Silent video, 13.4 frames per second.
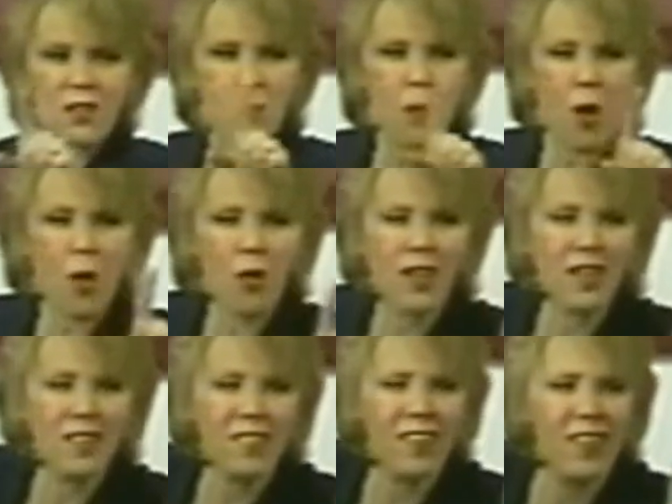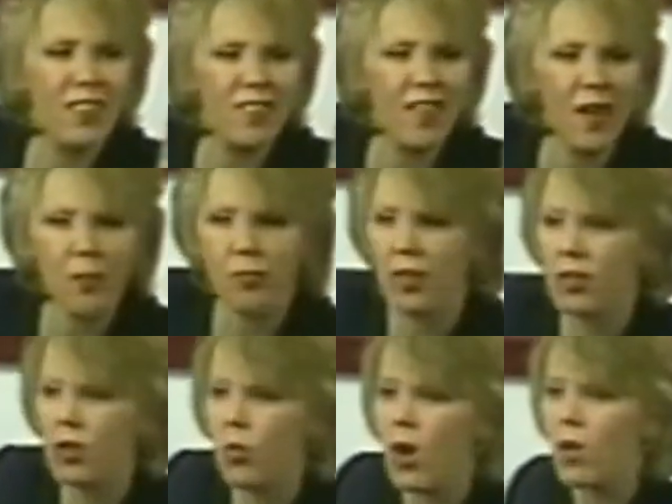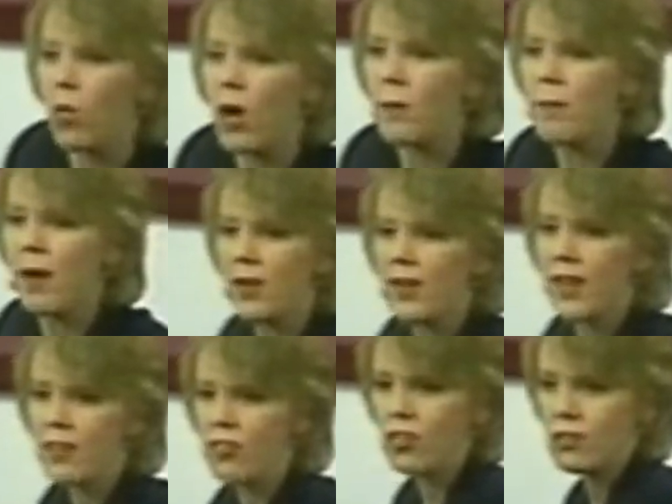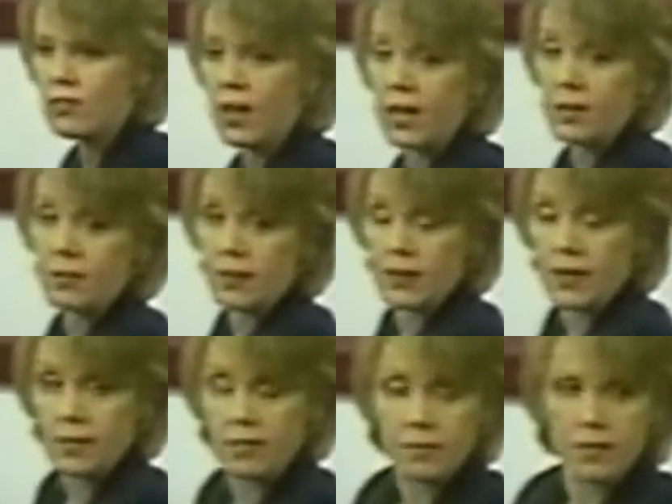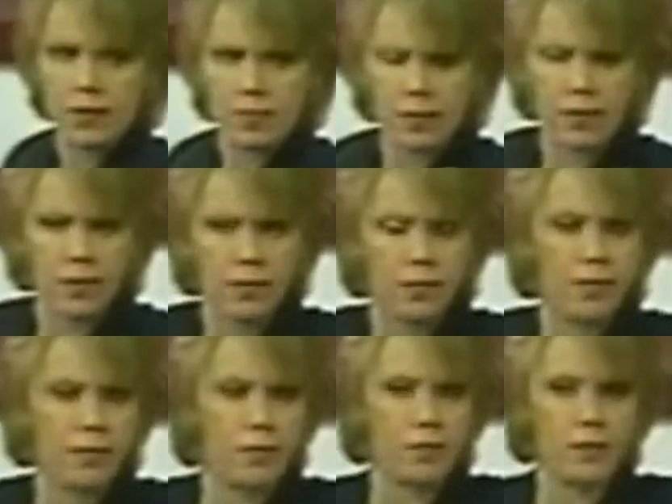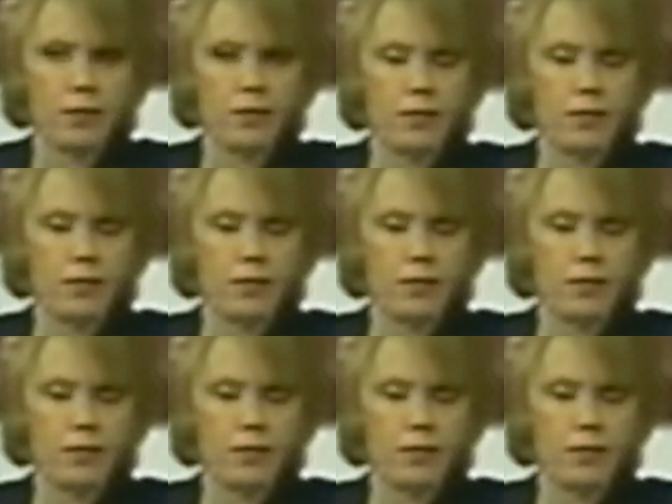Napoleon said the same thing. You want to wipe out a nation? Take the kids. Get the kids.